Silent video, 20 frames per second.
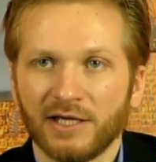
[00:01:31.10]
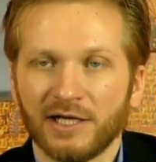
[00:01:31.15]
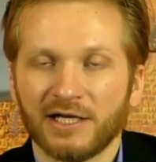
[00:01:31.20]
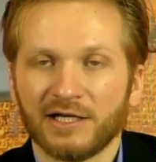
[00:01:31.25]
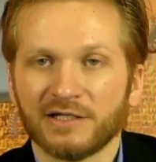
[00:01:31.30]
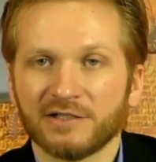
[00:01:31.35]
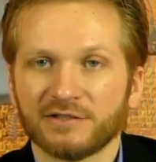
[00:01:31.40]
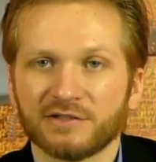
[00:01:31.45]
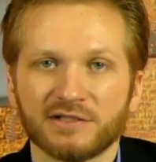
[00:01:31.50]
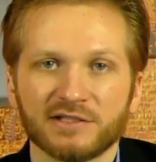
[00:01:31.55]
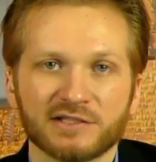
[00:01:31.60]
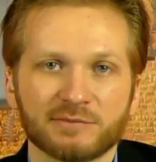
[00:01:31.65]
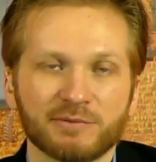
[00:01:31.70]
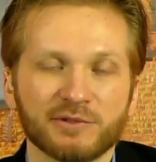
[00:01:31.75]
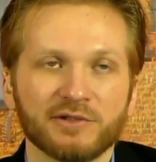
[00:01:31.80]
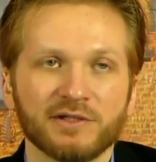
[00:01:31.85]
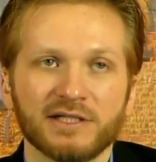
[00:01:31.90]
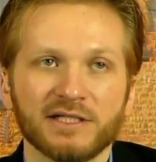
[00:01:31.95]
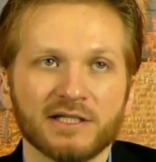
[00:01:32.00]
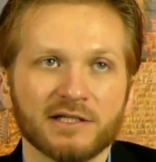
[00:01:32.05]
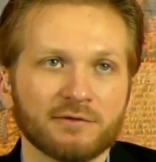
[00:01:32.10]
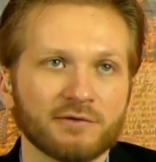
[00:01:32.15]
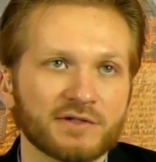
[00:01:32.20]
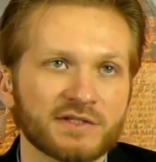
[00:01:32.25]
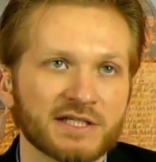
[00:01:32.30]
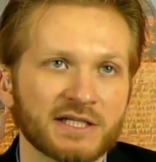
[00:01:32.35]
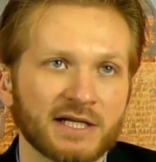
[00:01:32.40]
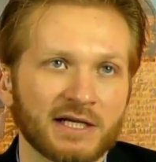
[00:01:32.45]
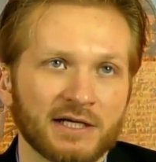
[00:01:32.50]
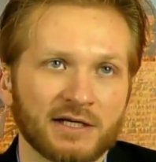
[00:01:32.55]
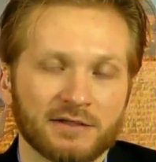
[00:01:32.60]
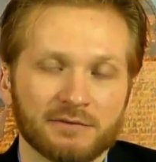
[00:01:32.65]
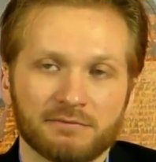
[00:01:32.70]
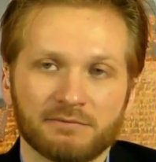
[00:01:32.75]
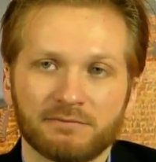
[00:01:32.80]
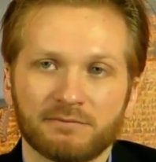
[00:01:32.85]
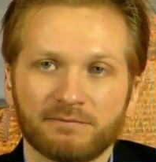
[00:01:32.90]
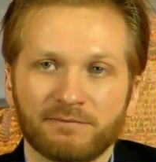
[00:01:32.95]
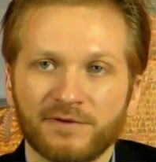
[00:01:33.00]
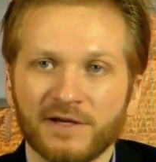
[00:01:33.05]
and I disputed it. It was in
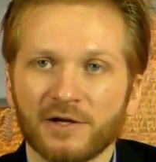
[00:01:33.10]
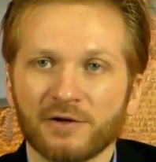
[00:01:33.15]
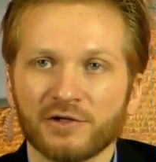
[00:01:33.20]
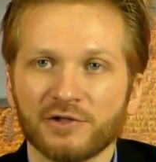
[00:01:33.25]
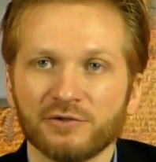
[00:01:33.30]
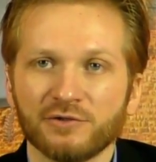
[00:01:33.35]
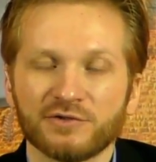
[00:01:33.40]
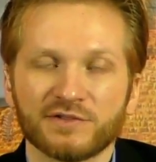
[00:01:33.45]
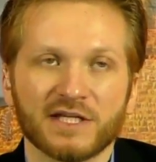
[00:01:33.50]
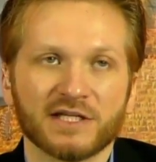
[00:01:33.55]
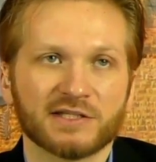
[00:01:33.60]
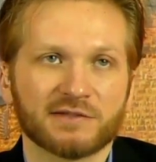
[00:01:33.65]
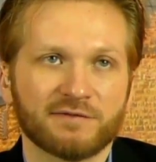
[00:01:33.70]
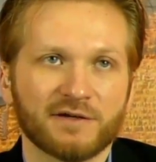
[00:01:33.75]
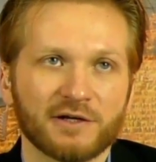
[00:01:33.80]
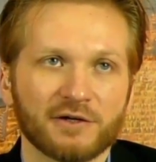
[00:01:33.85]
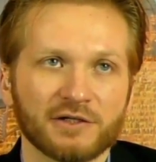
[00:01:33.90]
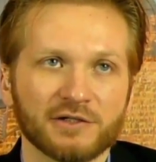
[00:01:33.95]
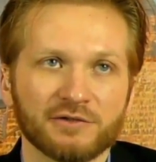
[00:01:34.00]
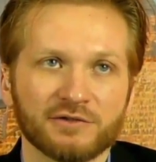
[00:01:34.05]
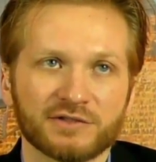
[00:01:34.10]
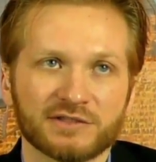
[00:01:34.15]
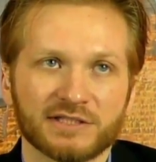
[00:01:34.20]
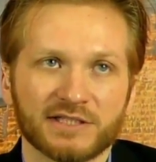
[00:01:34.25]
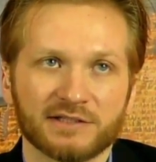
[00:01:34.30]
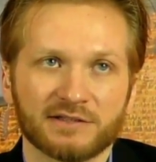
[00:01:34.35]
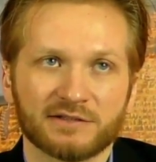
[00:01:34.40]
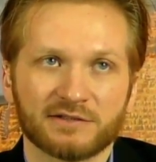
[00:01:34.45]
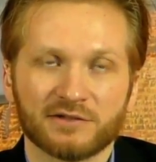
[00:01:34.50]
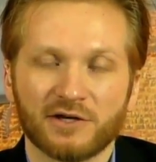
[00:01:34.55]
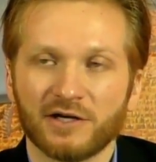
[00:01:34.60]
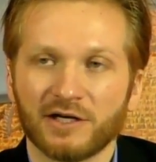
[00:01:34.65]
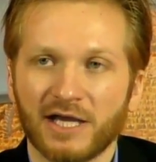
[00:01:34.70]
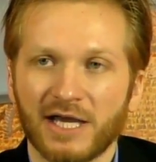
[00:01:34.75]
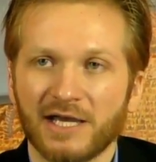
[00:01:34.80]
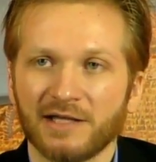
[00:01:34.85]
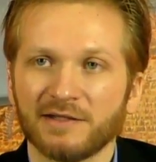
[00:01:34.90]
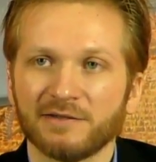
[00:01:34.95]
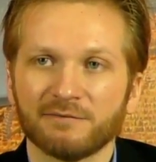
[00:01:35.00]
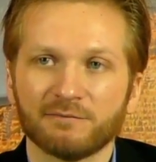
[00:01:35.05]
fair use. That's fair use. To talk,
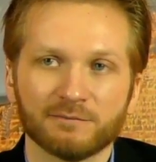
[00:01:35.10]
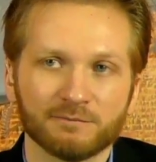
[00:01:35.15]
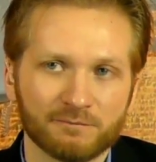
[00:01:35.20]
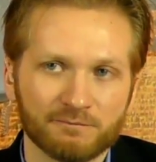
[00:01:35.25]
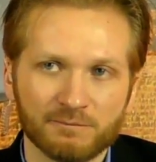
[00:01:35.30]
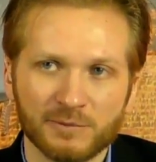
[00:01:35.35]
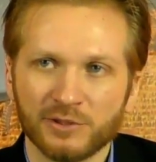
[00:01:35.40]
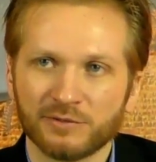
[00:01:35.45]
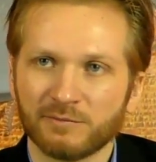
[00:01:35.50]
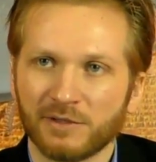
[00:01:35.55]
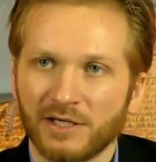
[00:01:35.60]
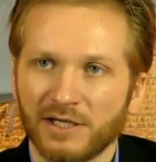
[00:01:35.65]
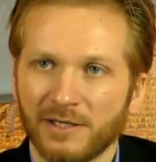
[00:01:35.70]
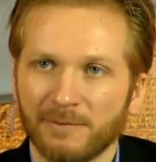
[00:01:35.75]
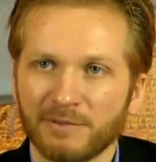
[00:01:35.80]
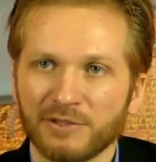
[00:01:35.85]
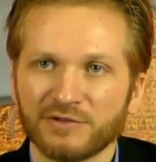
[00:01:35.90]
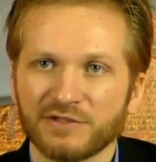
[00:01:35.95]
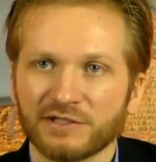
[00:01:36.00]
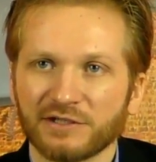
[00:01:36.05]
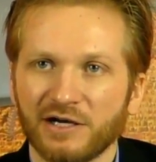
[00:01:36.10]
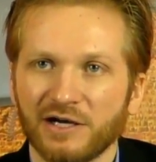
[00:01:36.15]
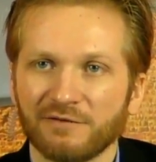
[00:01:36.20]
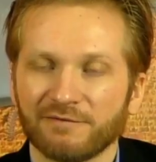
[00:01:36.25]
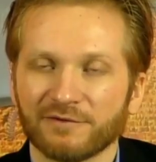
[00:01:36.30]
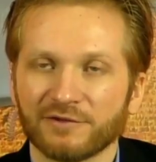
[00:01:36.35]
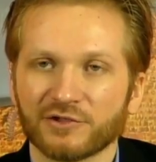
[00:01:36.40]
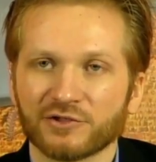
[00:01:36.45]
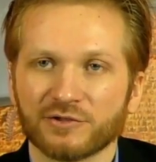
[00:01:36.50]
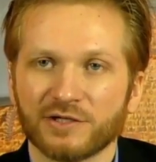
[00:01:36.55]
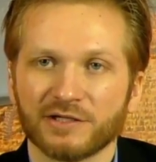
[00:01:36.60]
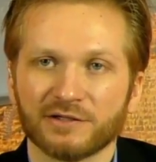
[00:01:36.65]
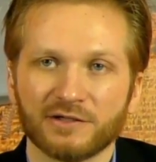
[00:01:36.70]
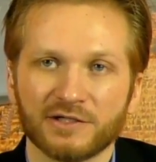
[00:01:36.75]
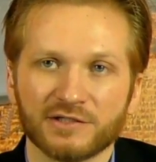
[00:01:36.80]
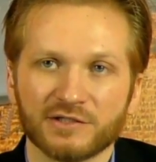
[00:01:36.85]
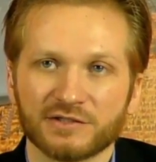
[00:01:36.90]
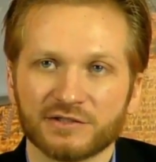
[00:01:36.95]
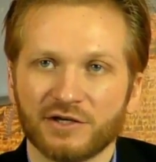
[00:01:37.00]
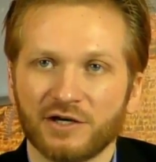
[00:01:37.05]
I had the music off for the
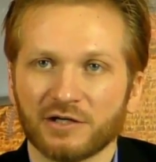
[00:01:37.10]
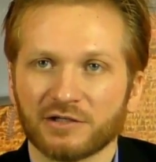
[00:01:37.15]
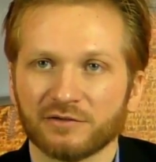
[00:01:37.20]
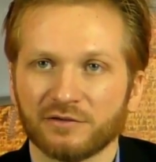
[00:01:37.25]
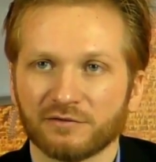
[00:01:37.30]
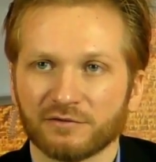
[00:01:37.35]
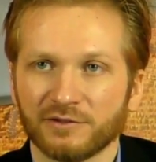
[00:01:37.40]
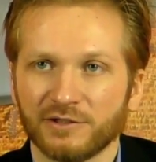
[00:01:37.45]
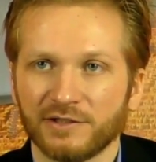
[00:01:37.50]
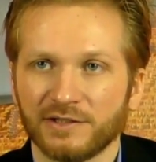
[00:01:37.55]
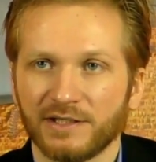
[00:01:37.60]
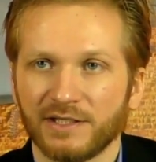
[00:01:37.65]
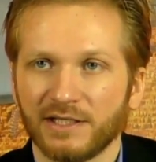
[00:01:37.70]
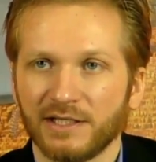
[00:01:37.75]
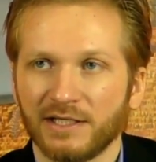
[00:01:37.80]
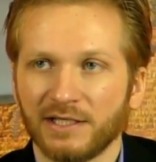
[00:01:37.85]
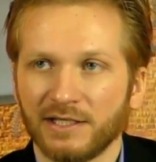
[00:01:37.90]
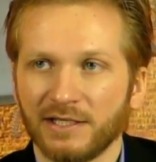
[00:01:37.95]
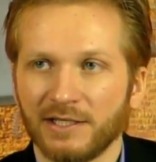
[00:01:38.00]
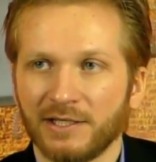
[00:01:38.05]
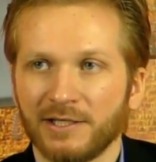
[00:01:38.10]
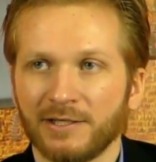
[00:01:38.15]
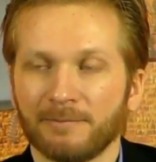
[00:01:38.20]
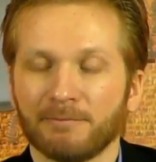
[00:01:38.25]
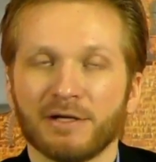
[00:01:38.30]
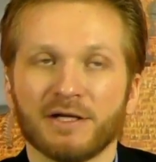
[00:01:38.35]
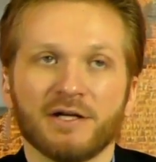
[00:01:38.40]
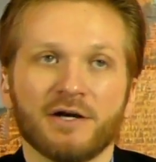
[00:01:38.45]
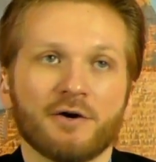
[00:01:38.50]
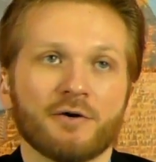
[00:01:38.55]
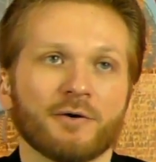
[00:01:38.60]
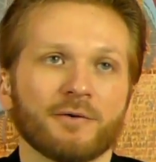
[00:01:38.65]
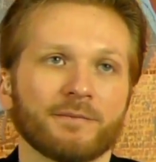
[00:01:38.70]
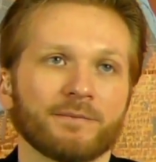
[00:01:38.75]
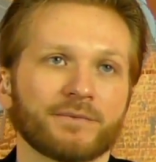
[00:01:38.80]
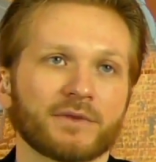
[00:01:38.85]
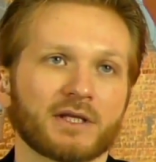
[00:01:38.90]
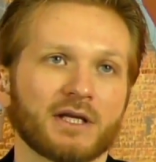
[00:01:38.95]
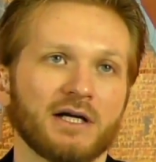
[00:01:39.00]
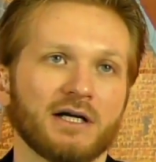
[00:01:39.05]
trailer. I just talked over it. But no,
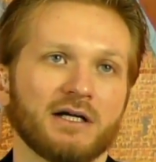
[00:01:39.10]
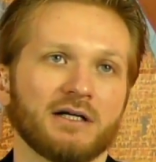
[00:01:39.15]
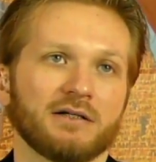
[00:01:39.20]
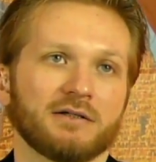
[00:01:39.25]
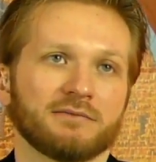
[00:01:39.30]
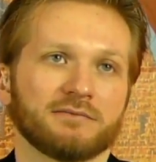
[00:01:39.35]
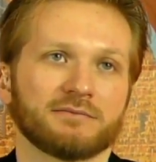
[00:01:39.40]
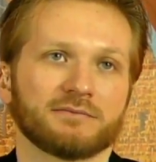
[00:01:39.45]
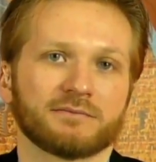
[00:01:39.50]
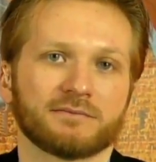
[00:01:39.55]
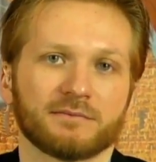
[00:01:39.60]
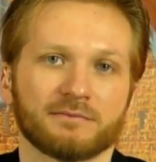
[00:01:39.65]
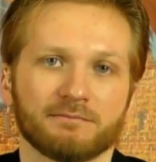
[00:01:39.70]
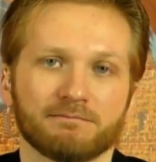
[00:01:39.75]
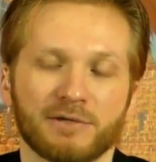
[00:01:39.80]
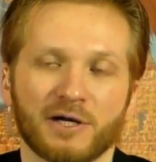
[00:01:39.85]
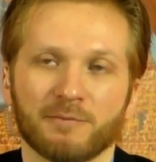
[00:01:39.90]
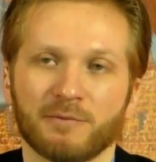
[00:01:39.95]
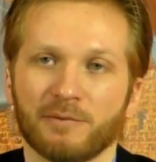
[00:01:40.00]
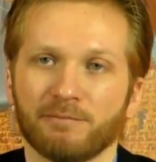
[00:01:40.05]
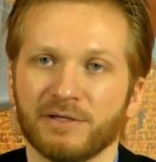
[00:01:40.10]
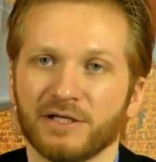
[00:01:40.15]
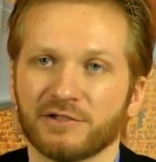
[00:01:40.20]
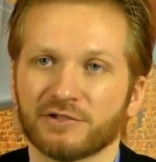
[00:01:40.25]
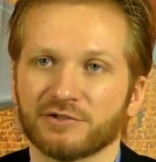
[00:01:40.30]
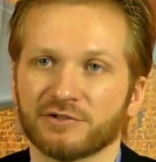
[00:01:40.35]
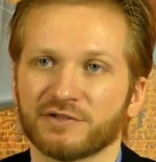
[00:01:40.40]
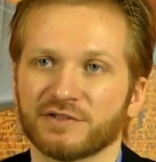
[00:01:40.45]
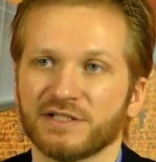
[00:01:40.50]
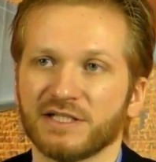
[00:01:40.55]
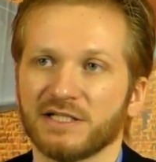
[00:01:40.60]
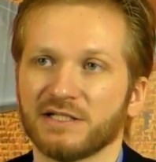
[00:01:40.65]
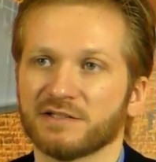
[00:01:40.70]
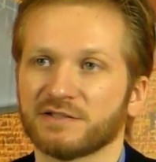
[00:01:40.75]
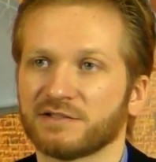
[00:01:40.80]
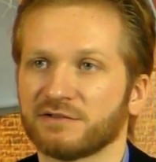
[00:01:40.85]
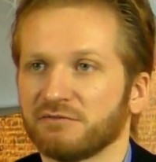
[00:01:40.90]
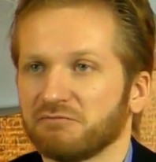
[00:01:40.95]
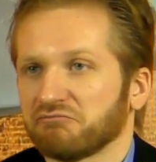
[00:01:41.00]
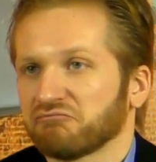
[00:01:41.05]
Paramount Pictures
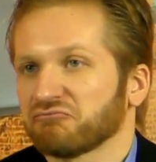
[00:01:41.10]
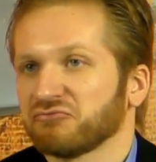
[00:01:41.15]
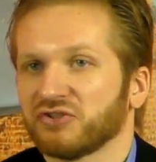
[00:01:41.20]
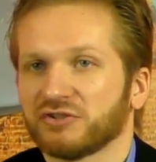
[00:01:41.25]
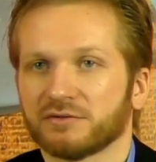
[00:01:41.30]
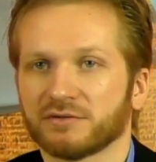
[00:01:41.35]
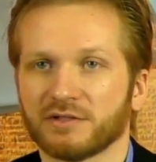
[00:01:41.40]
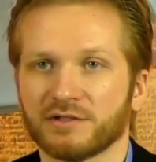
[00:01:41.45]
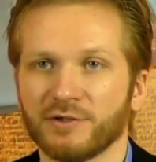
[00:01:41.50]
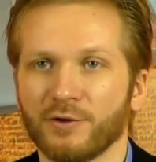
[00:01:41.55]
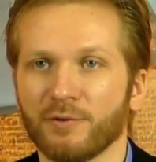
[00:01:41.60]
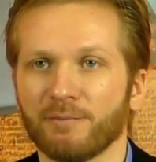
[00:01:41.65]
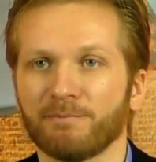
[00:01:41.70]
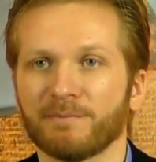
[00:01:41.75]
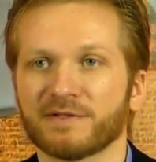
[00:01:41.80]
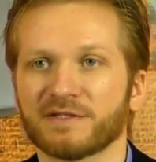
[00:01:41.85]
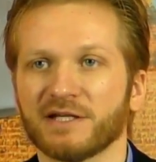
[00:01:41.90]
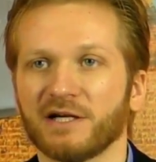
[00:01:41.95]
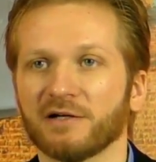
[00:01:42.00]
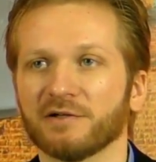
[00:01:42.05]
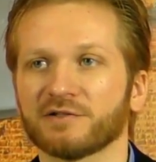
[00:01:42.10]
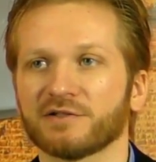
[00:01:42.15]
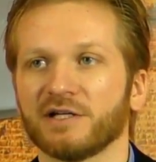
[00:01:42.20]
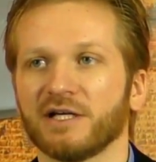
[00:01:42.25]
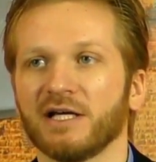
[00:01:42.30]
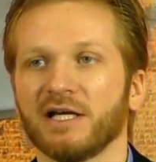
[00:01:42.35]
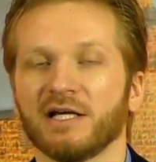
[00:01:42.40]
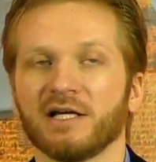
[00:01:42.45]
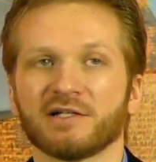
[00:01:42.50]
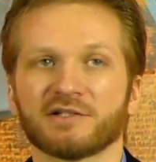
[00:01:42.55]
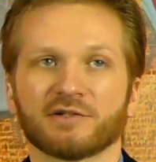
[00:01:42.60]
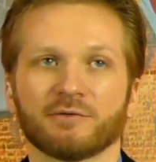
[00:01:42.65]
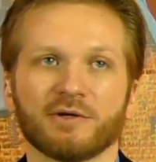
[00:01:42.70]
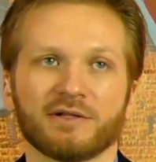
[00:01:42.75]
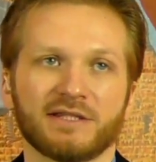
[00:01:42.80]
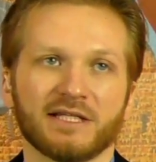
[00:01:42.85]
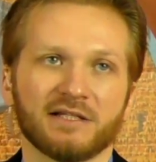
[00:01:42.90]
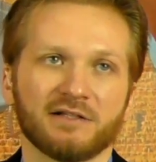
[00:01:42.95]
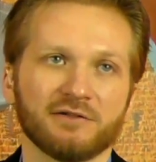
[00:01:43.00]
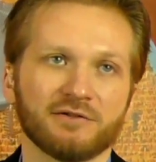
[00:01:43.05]
says, nope, it's ours. So
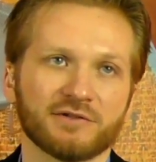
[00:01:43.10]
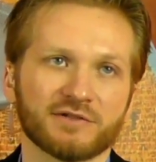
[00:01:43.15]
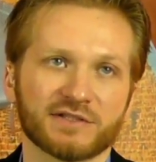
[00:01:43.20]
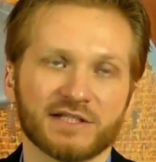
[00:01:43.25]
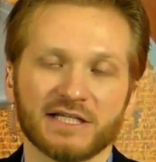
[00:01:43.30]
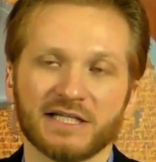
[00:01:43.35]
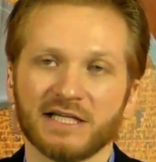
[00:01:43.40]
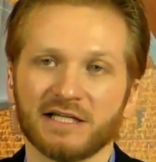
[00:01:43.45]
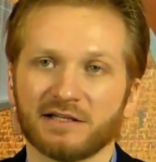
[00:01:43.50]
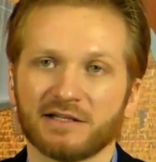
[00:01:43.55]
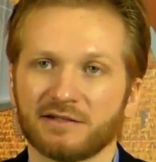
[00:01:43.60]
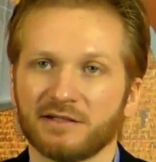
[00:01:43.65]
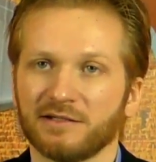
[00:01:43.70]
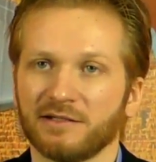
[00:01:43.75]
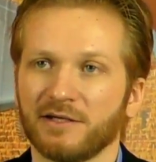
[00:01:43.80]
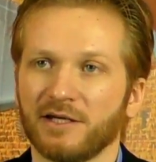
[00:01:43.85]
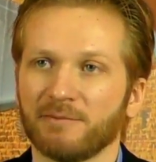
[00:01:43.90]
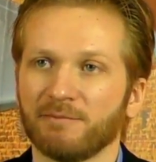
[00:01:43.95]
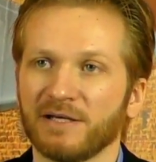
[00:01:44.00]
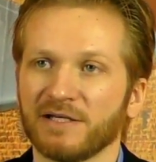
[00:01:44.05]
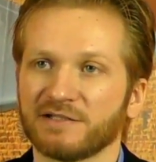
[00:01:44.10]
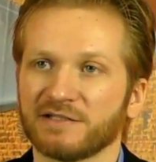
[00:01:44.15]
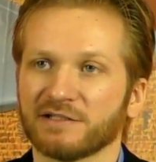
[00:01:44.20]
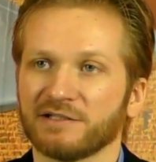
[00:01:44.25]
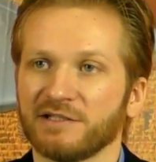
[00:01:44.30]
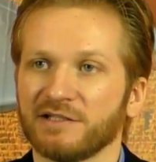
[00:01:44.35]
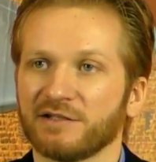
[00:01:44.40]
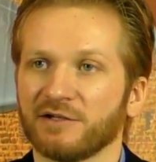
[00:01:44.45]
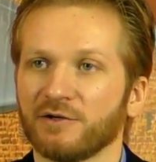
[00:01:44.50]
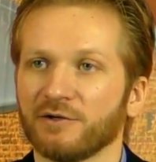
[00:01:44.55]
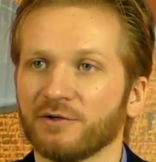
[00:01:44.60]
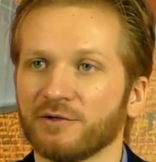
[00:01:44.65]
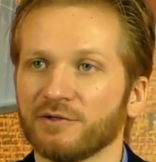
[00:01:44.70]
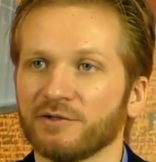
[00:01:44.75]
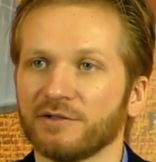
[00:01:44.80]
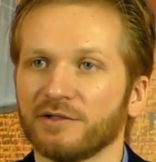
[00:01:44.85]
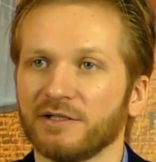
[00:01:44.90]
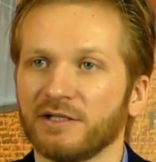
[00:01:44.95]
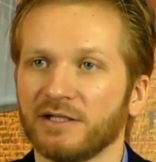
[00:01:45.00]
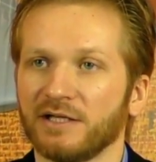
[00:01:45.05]
what they do is they get basically the
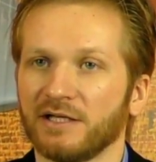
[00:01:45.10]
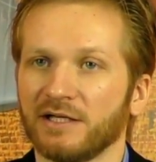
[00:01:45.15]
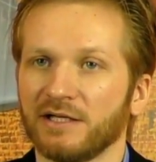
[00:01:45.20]
whole